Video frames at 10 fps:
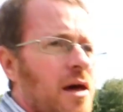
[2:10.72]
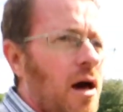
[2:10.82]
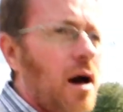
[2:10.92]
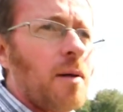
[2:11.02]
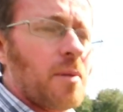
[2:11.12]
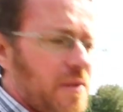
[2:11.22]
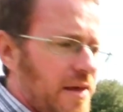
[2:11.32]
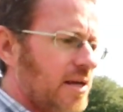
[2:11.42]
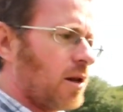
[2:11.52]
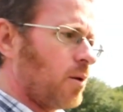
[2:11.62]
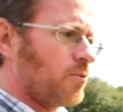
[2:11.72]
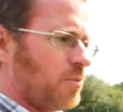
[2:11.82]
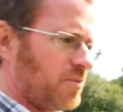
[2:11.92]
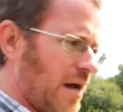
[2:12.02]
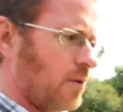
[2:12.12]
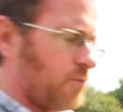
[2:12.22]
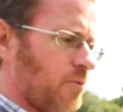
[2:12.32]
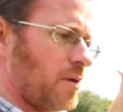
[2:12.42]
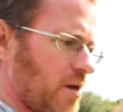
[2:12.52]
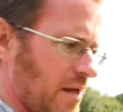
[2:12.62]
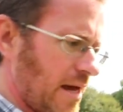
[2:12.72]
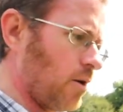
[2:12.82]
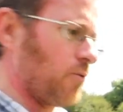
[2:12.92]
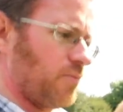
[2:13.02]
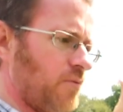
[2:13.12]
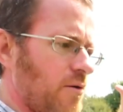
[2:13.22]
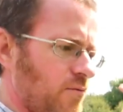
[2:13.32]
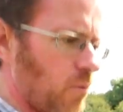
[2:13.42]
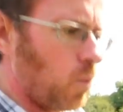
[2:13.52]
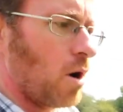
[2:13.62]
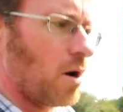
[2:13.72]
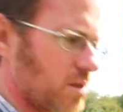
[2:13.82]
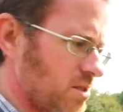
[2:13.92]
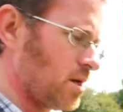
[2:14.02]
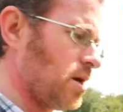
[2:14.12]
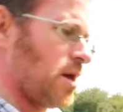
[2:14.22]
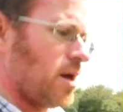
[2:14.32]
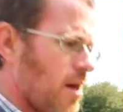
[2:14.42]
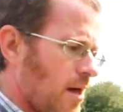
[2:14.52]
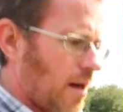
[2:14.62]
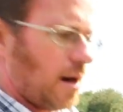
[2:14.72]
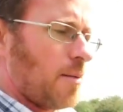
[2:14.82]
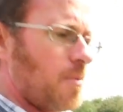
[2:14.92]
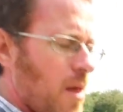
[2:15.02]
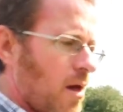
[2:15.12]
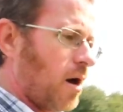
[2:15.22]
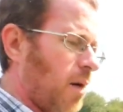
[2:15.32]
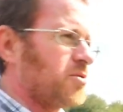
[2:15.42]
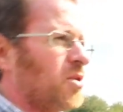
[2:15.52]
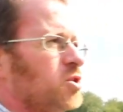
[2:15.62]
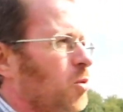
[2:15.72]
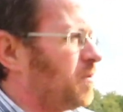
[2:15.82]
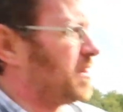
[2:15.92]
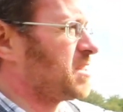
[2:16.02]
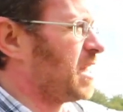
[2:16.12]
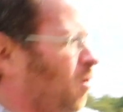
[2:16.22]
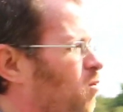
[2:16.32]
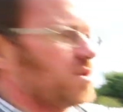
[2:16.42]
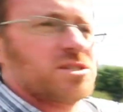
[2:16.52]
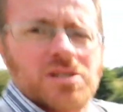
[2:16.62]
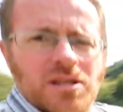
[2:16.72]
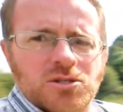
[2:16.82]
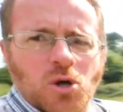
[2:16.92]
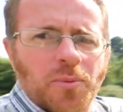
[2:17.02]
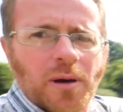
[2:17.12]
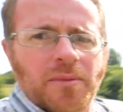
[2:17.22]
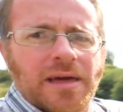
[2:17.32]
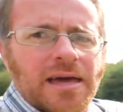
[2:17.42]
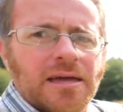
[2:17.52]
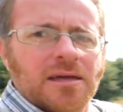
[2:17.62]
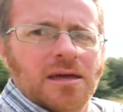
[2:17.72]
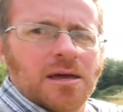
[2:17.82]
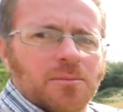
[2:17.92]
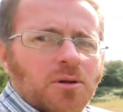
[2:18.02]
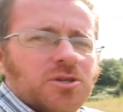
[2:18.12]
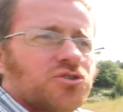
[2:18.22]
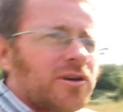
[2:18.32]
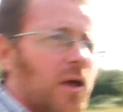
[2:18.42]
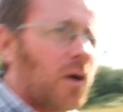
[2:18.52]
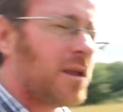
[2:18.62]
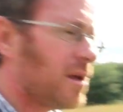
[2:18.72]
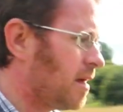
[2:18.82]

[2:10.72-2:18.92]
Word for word: Um, and the incline from down from the canal, from down from the works, um, up to the top of this hill, which is at the top up there by the tree line.